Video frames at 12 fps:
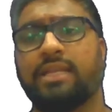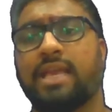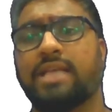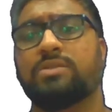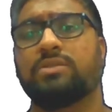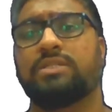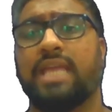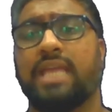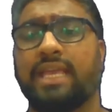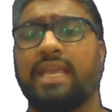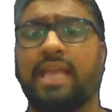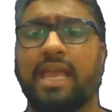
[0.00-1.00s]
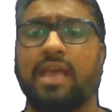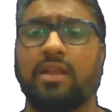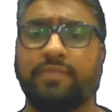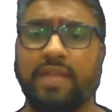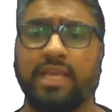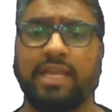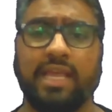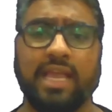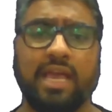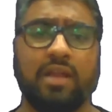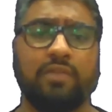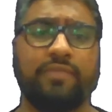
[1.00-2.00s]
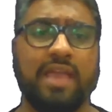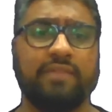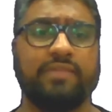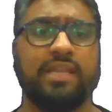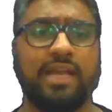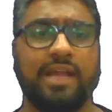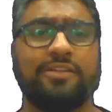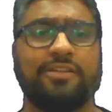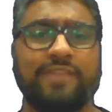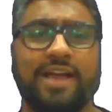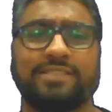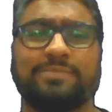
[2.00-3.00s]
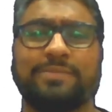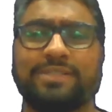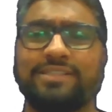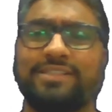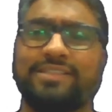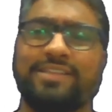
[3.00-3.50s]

Yes, so taking care of every kind of aspirant.